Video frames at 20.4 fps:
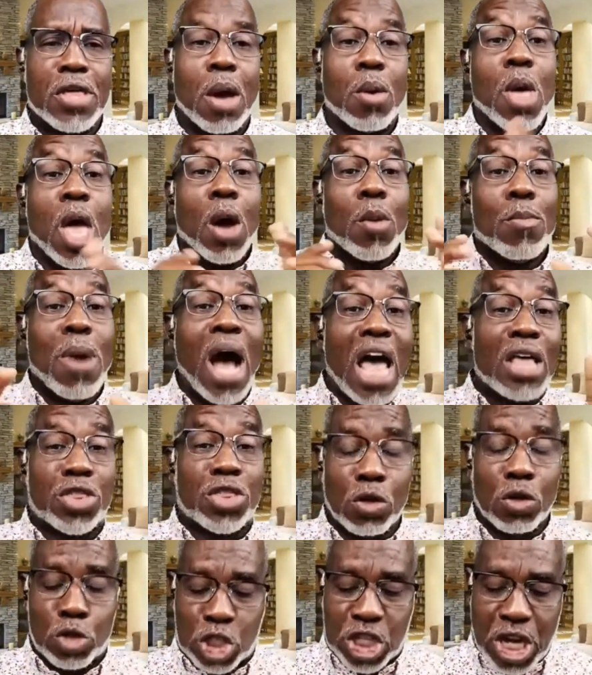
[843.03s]
Matthew
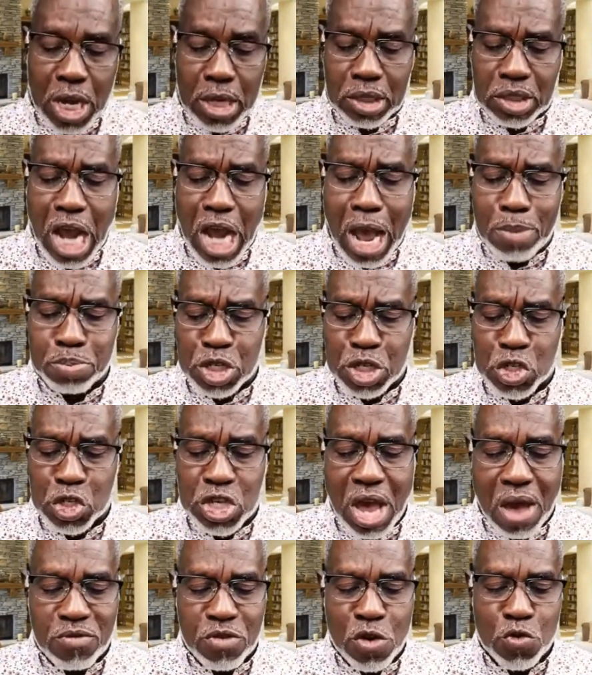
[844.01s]
chapter
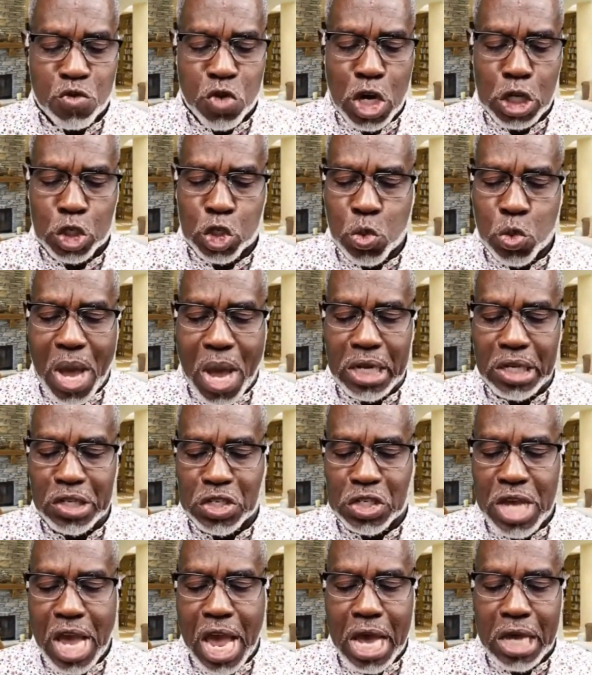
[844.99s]
7, verse 20
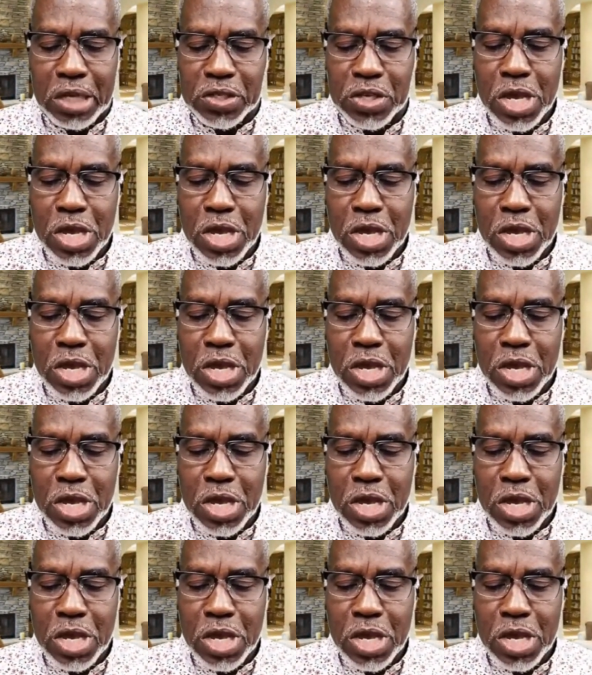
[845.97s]
says,